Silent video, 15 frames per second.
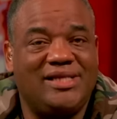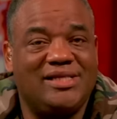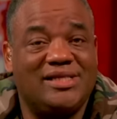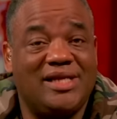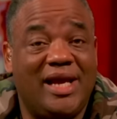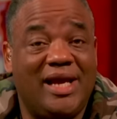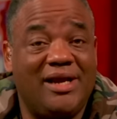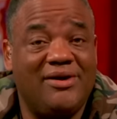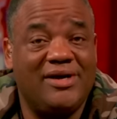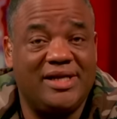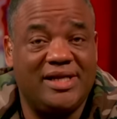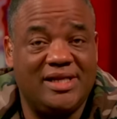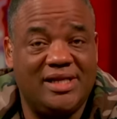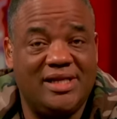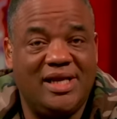as
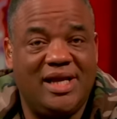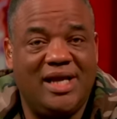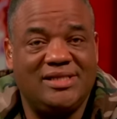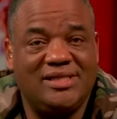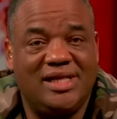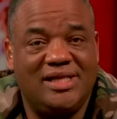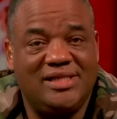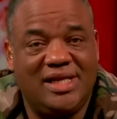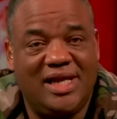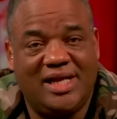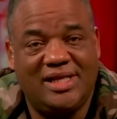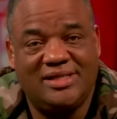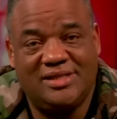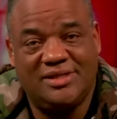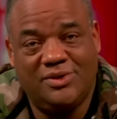arrogantly as a
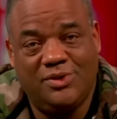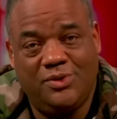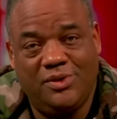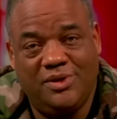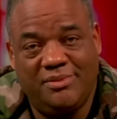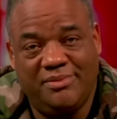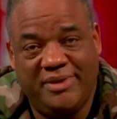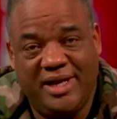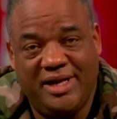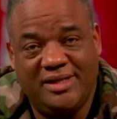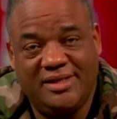Texas quarterback.